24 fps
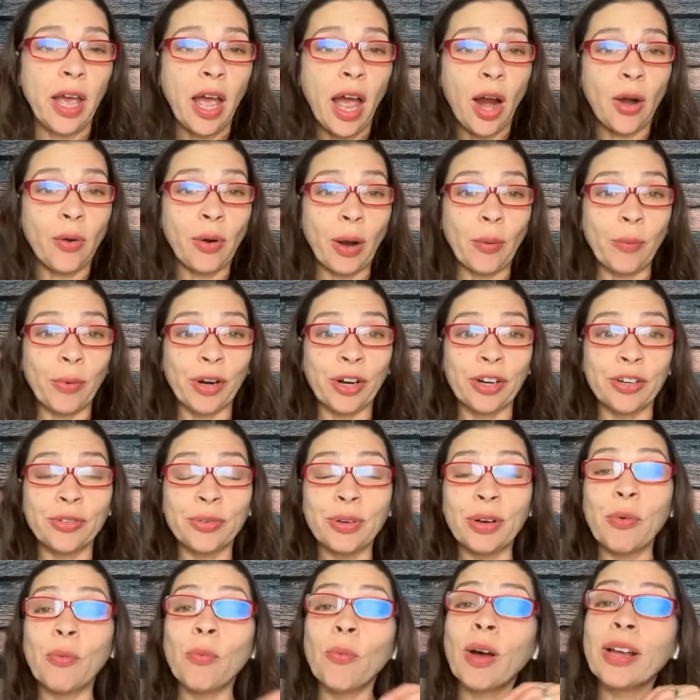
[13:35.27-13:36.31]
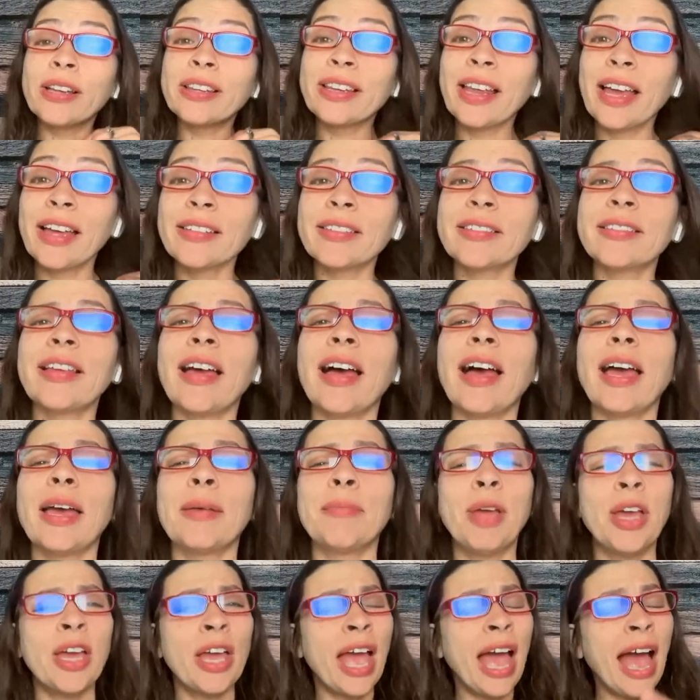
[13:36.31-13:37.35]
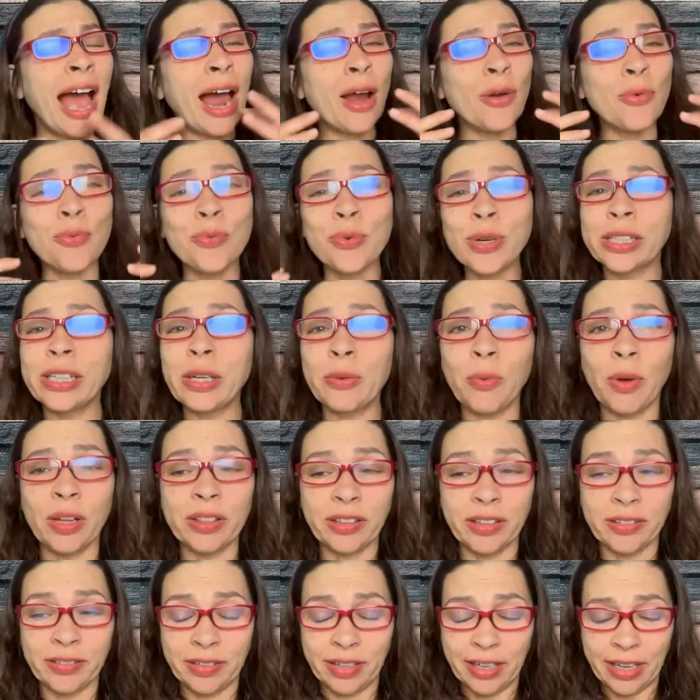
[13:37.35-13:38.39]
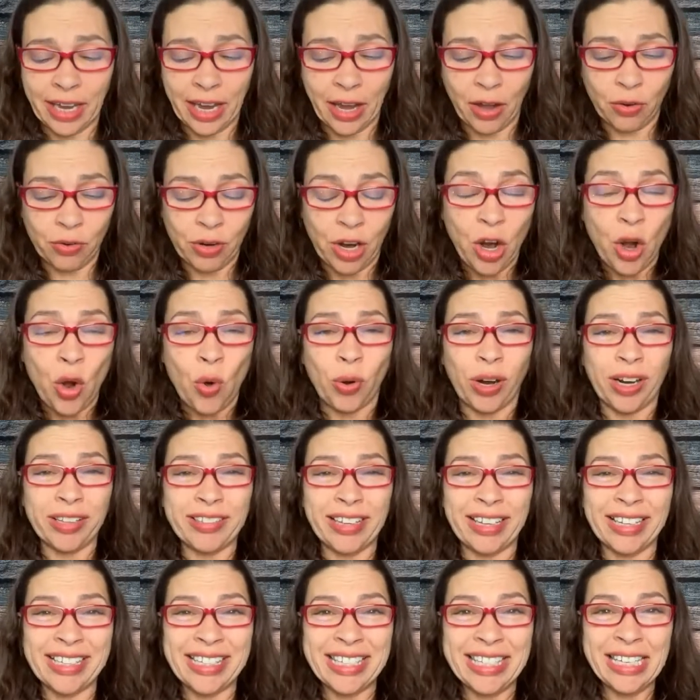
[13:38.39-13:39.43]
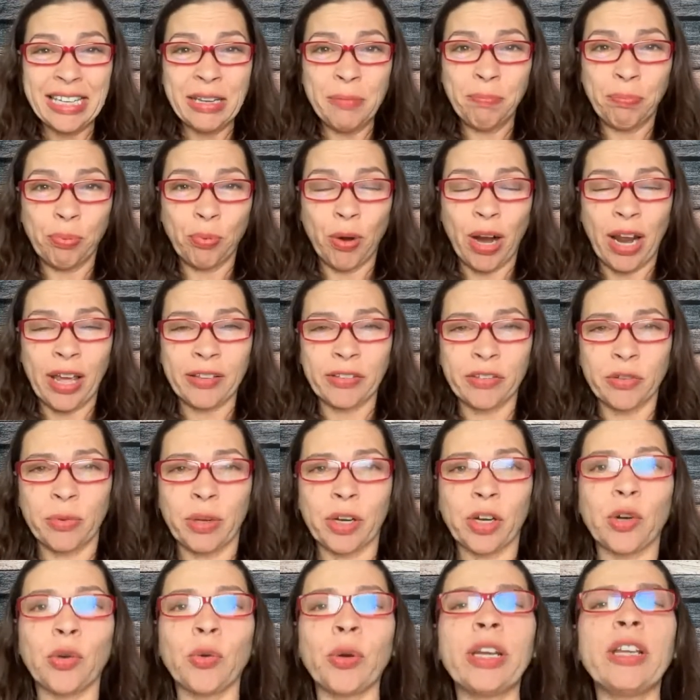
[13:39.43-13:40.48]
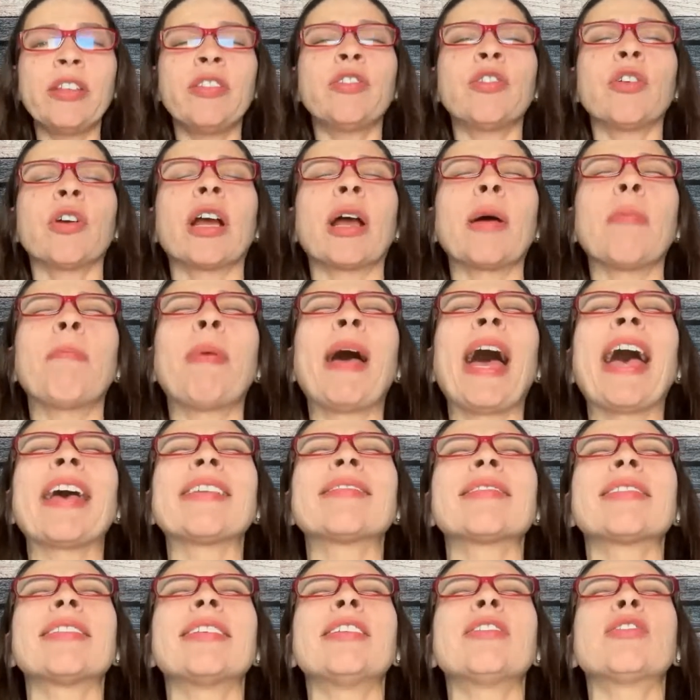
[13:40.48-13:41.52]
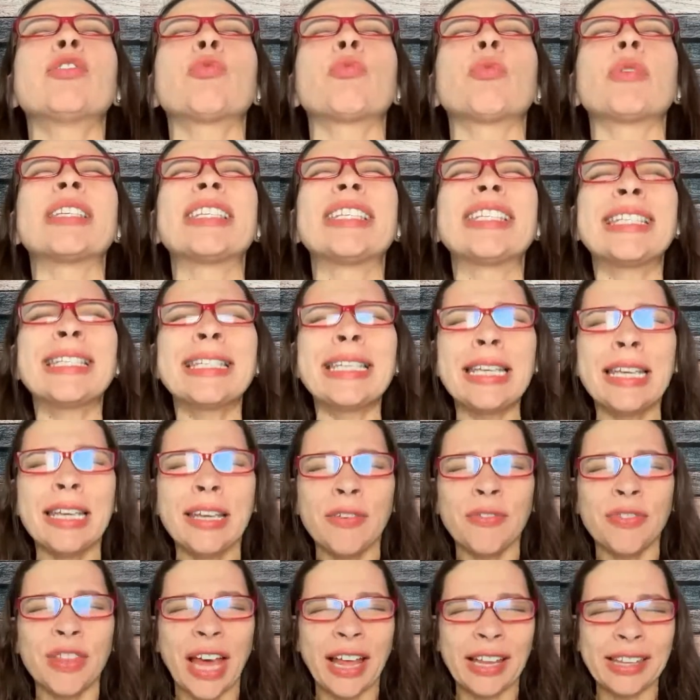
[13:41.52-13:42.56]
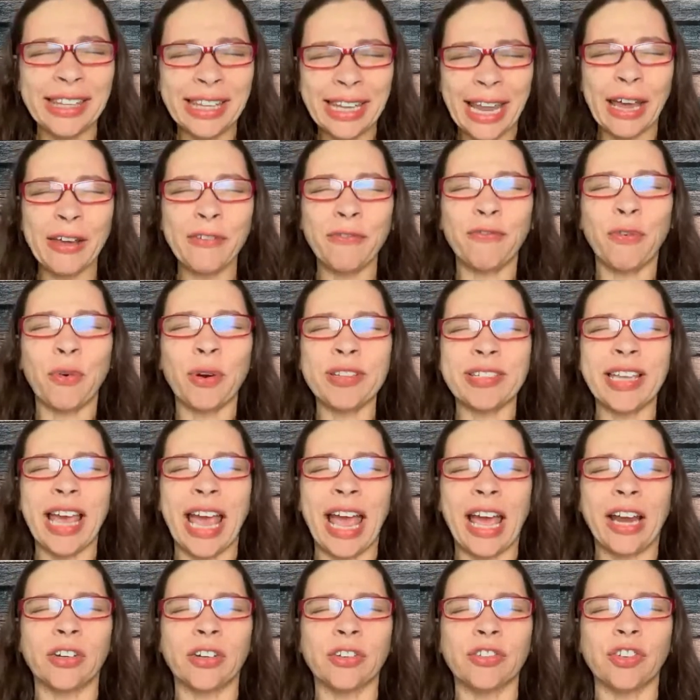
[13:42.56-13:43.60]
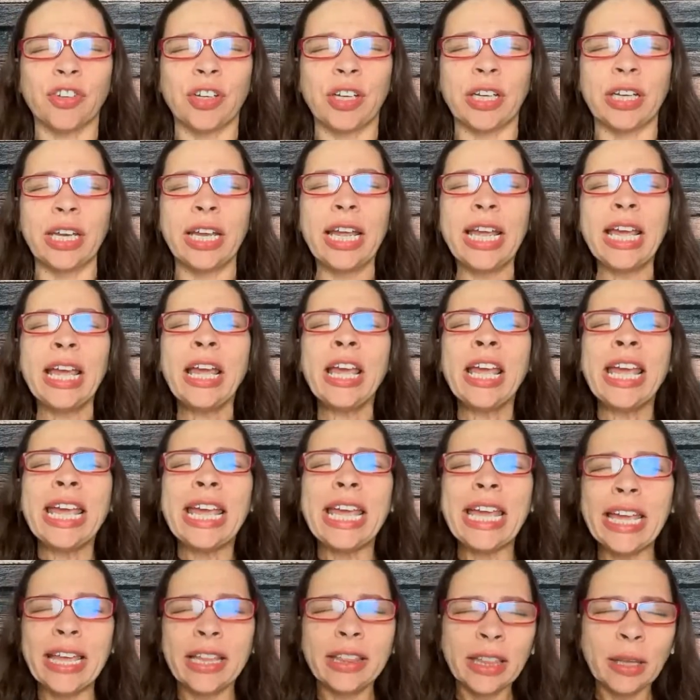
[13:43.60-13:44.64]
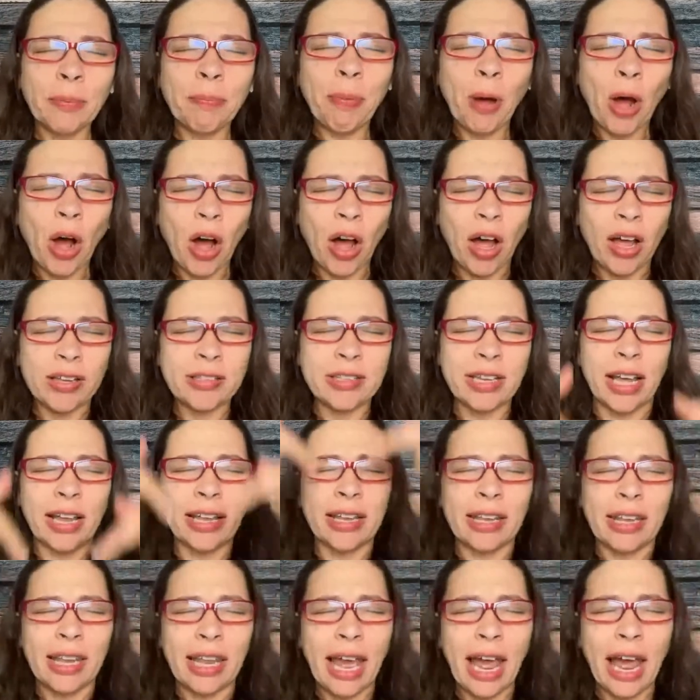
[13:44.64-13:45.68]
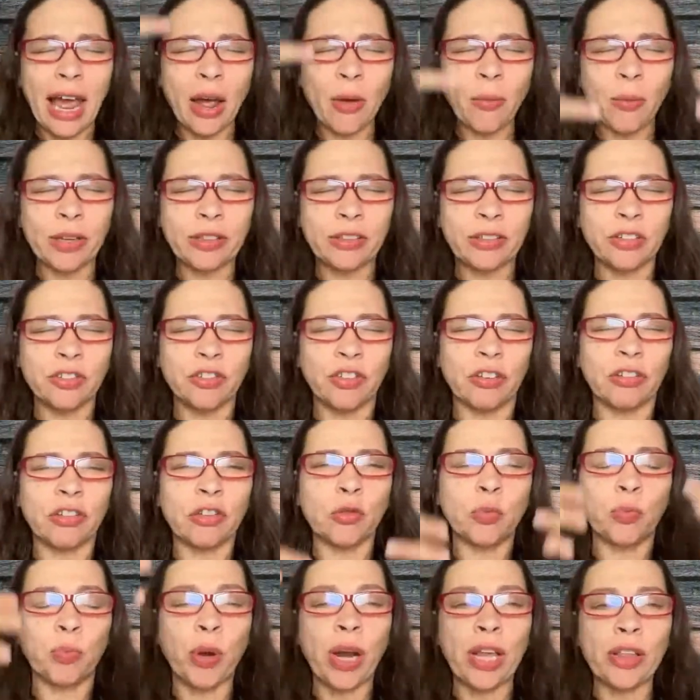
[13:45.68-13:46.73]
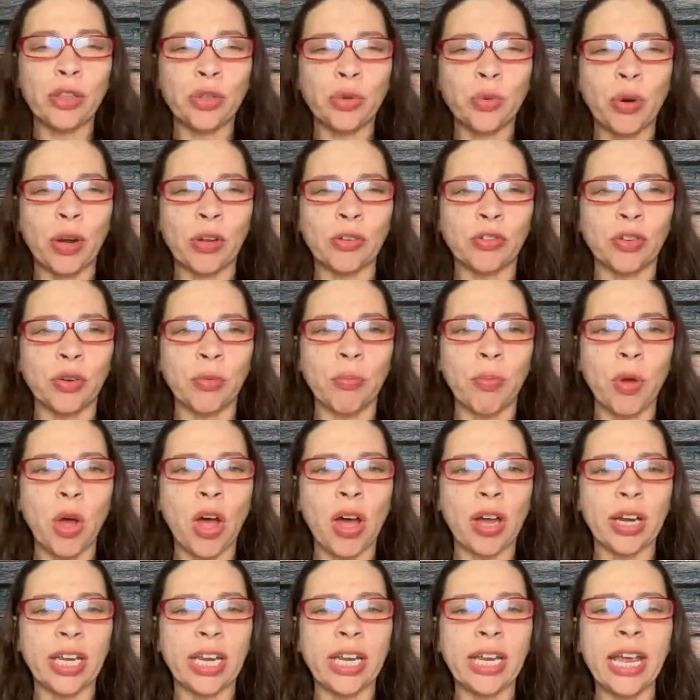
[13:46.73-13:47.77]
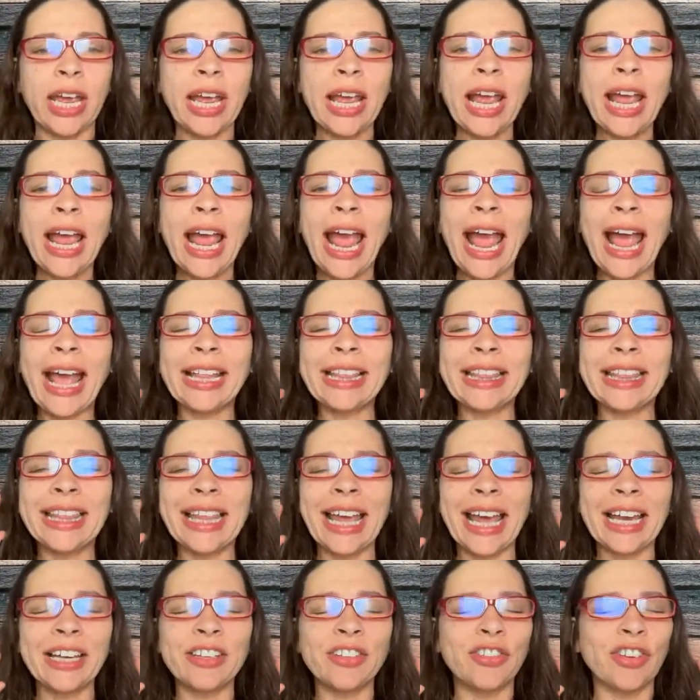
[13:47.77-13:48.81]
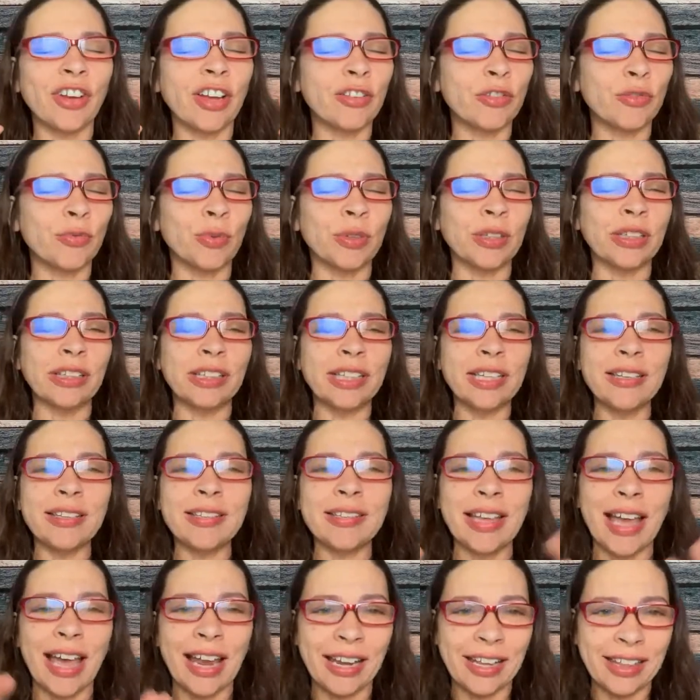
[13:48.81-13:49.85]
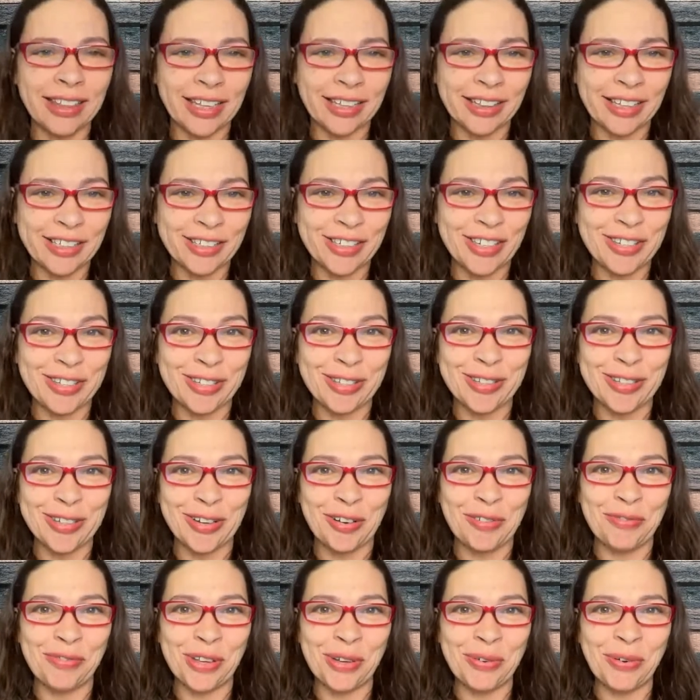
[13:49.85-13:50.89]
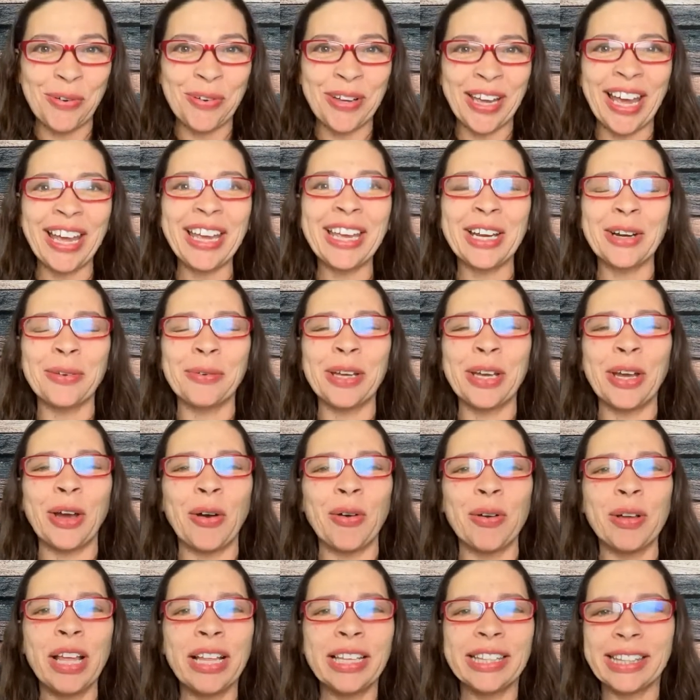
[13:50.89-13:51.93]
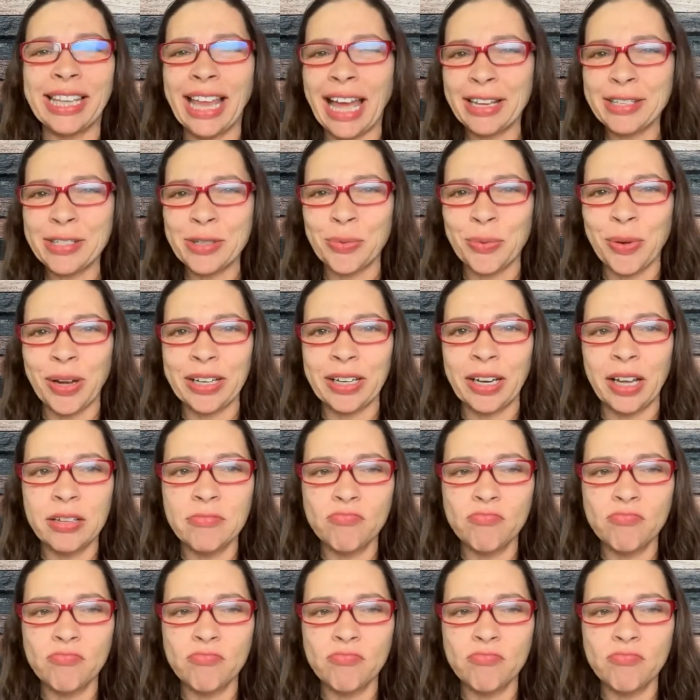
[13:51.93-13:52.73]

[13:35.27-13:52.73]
All right, we're going to do it one last time. I really want this to count. We're going to take a deep breath to increase your capacity to receive that life force energy in the pause. Allow it to just spread throughout your body and then just release anything that doesn't serve you. Okay, here we go. Last one.